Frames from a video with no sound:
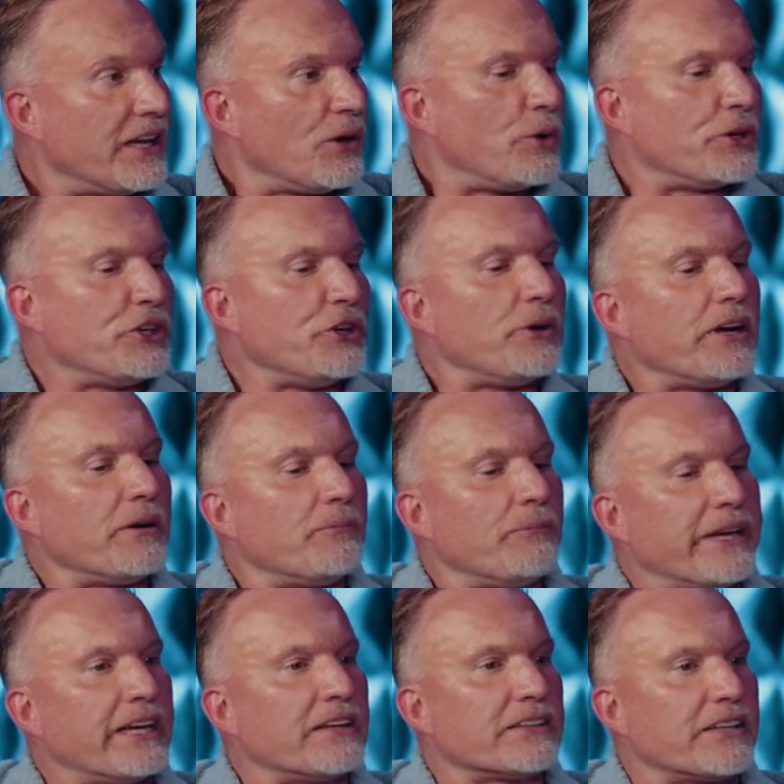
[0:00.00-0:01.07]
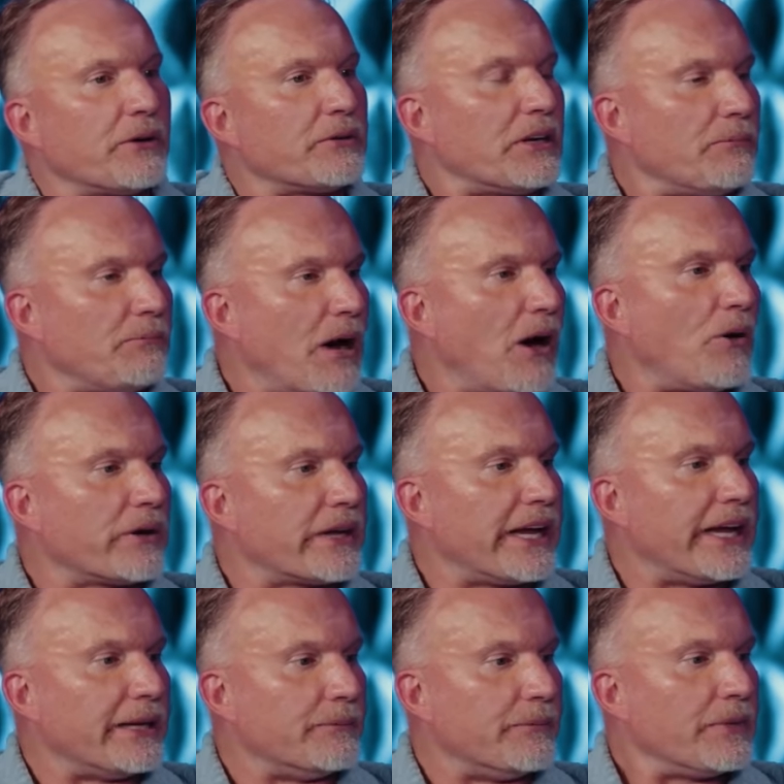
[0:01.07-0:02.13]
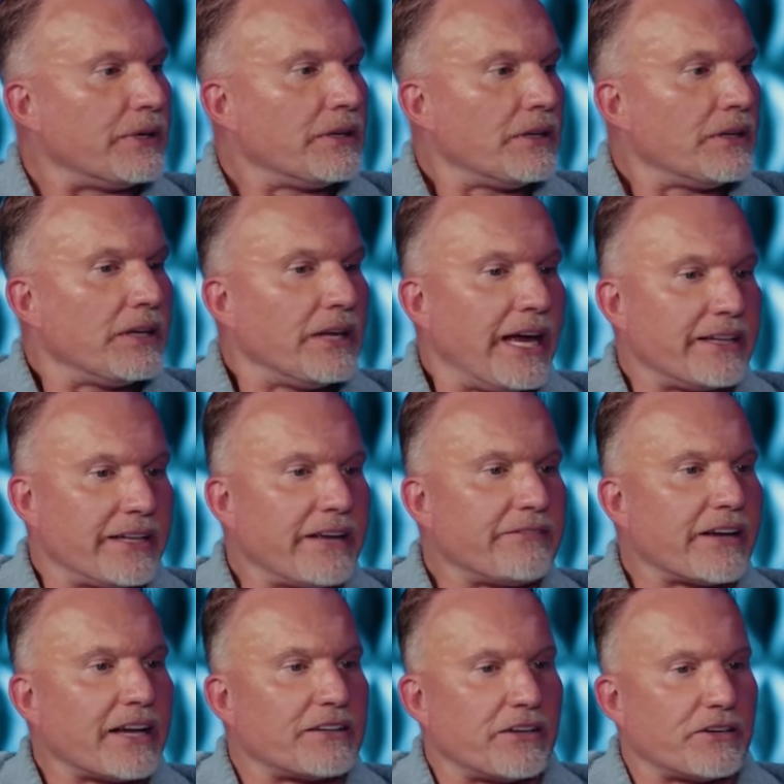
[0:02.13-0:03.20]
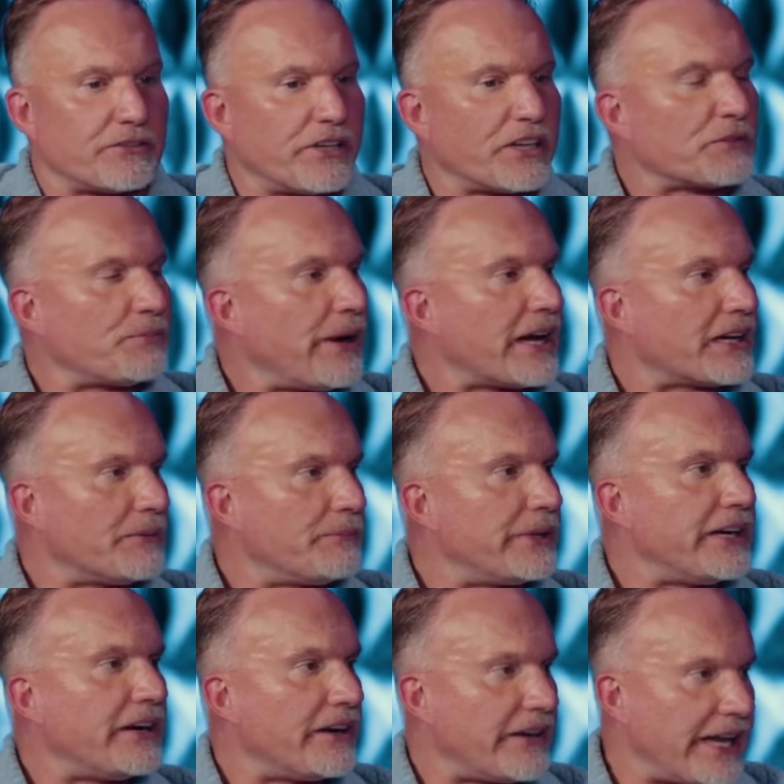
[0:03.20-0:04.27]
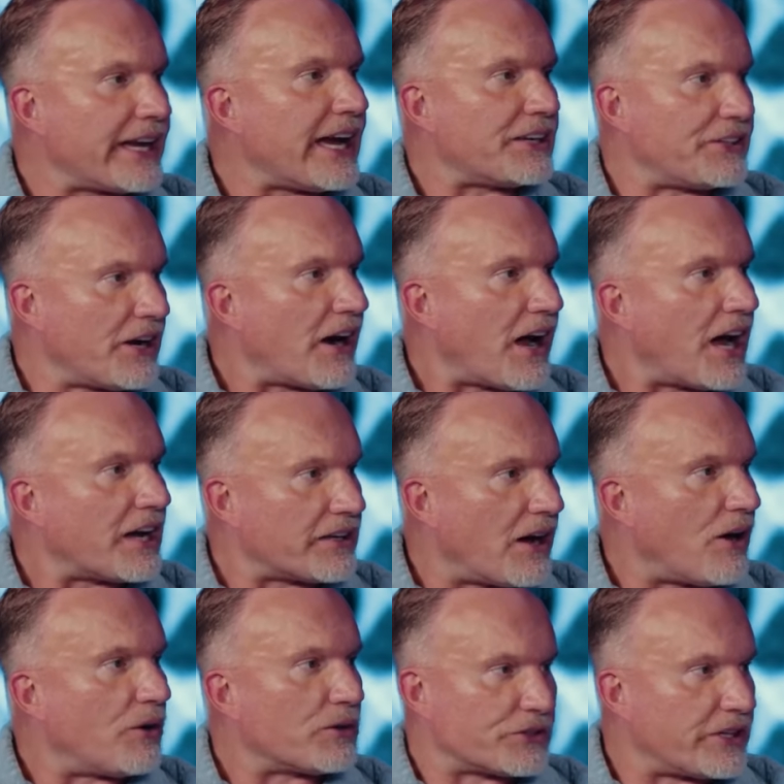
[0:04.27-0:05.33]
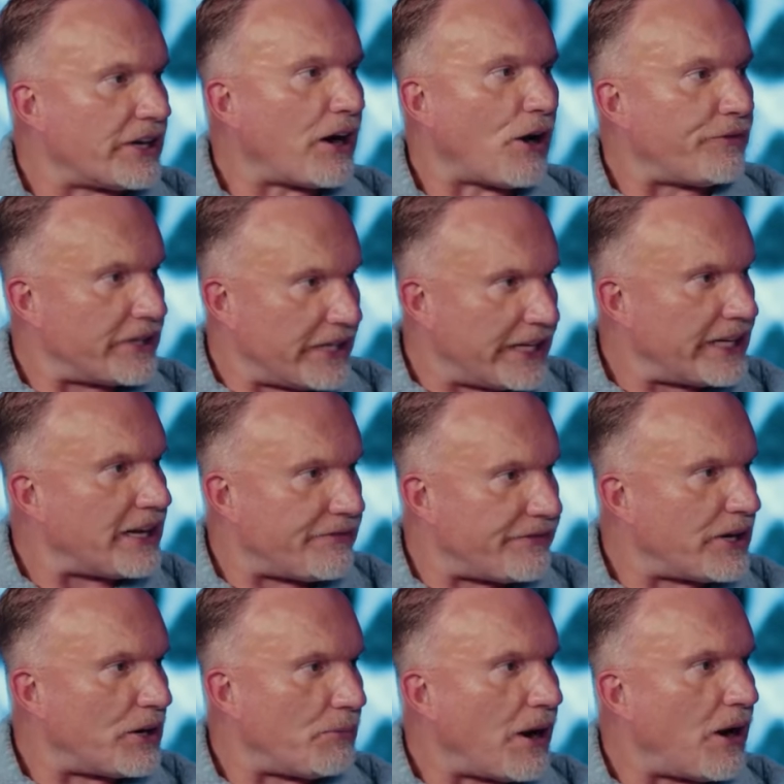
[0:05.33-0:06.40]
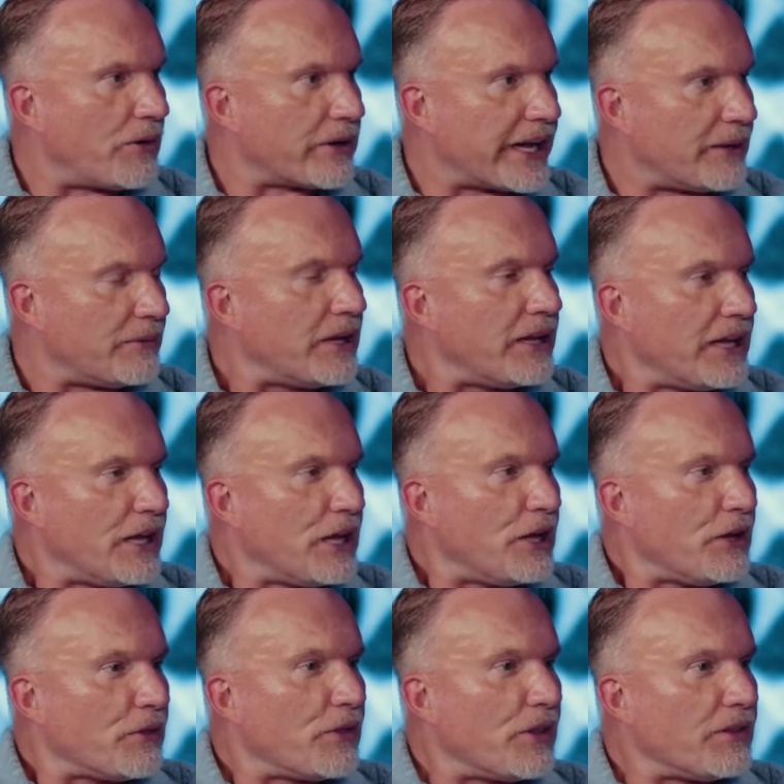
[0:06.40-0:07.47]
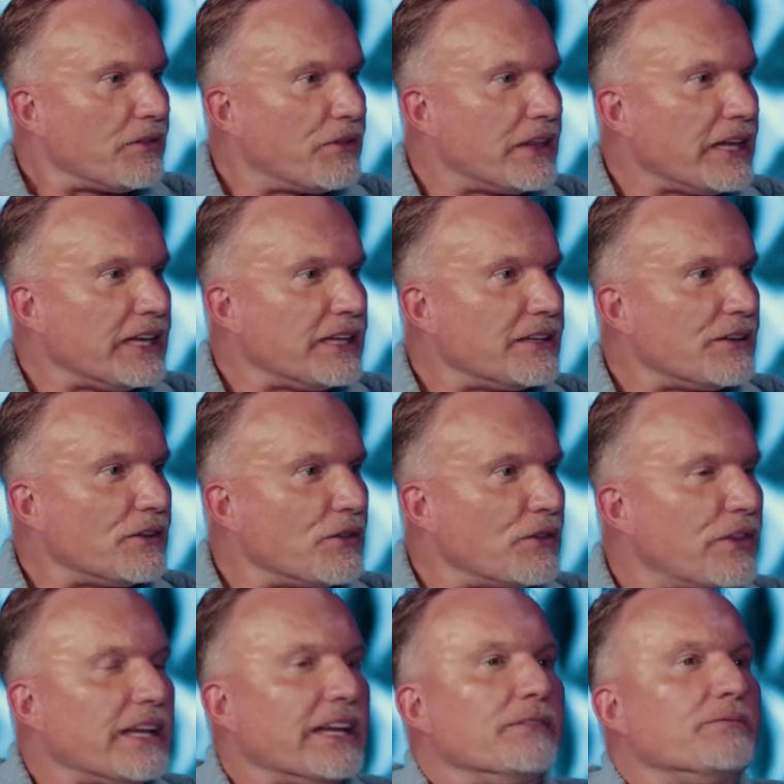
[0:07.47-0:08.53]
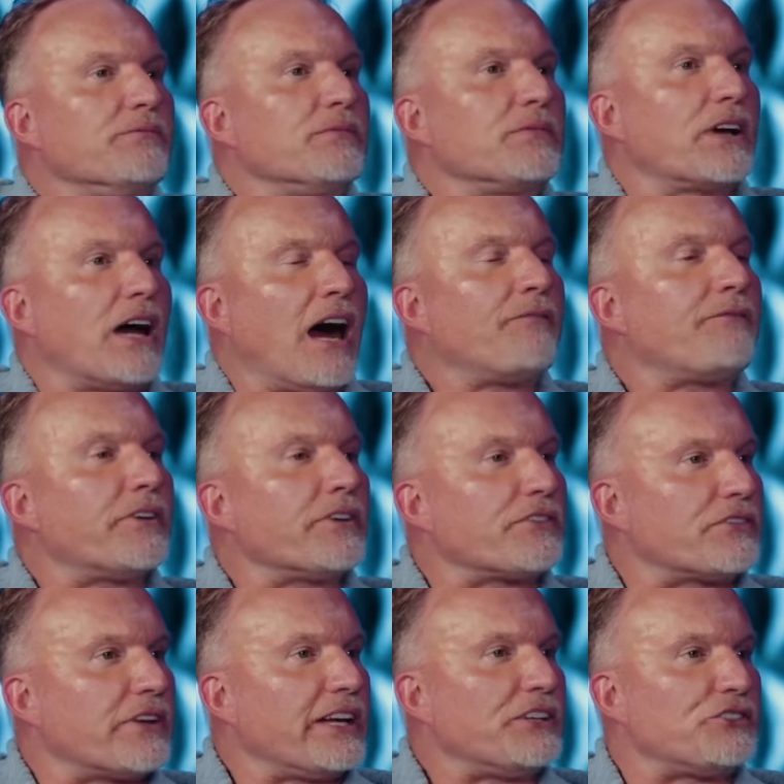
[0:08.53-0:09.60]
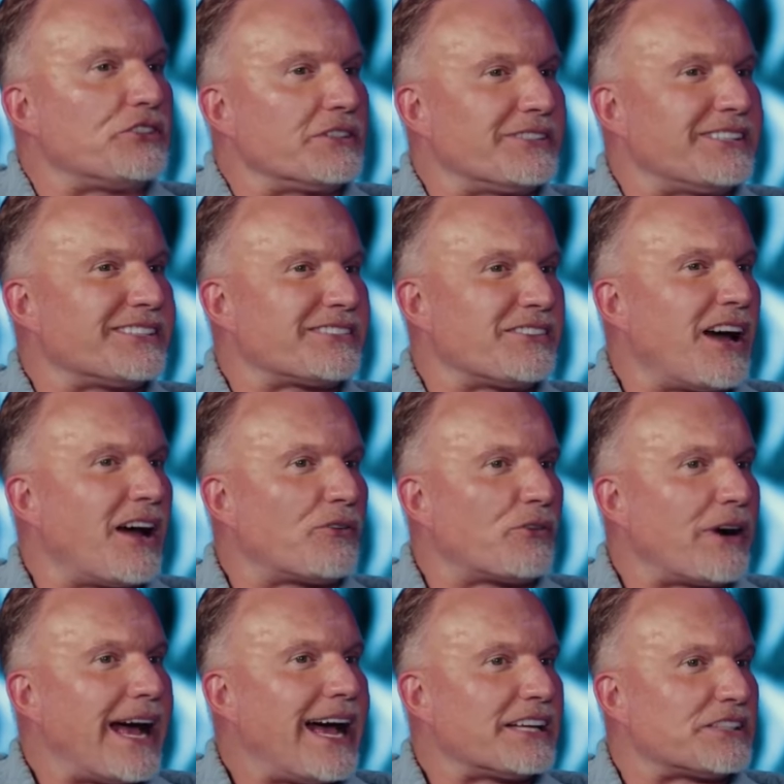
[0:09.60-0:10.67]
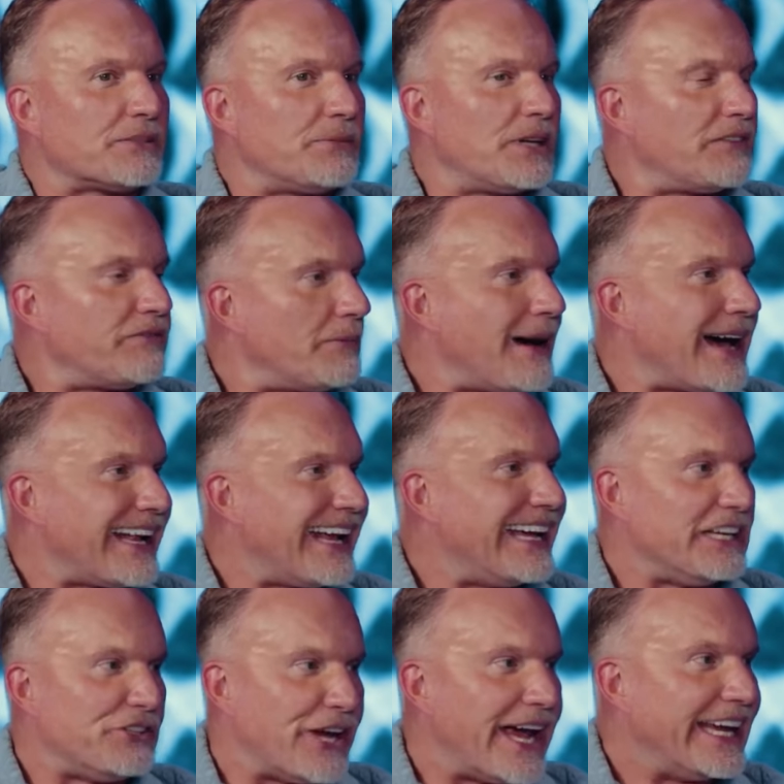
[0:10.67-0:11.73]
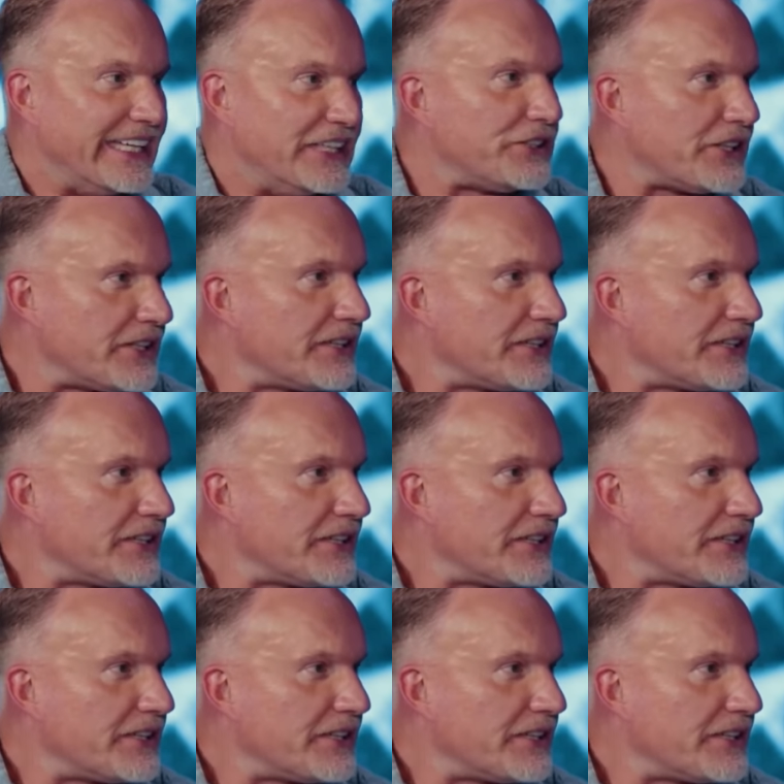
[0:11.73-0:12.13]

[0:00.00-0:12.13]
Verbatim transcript: When you hear men go to a ball game and they've got their six pack of beer and they got their hot dogs and they're off at the NFL ball game, the the conversation does not rise above about age eight.